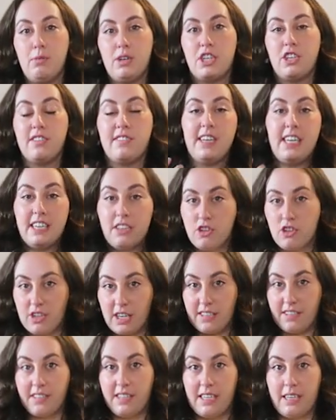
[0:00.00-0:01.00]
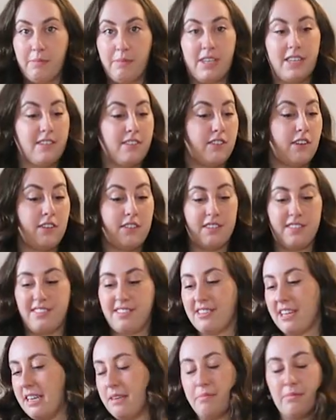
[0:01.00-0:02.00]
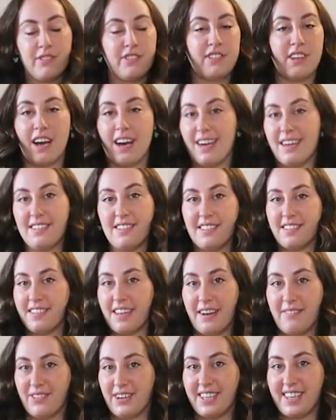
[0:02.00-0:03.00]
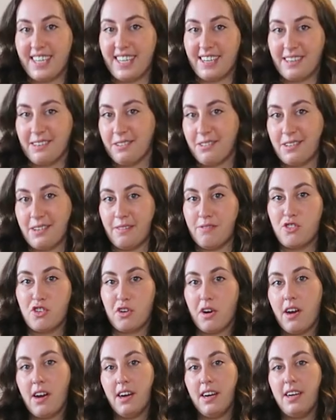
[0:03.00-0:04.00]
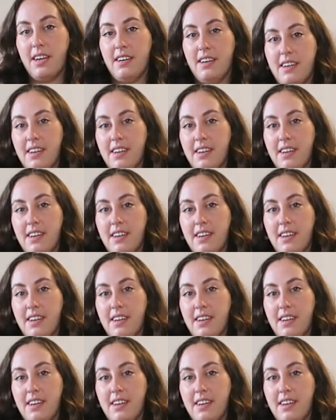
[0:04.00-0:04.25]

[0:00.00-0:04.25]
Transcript: which is interesting because they're the same size as everything else I've tried.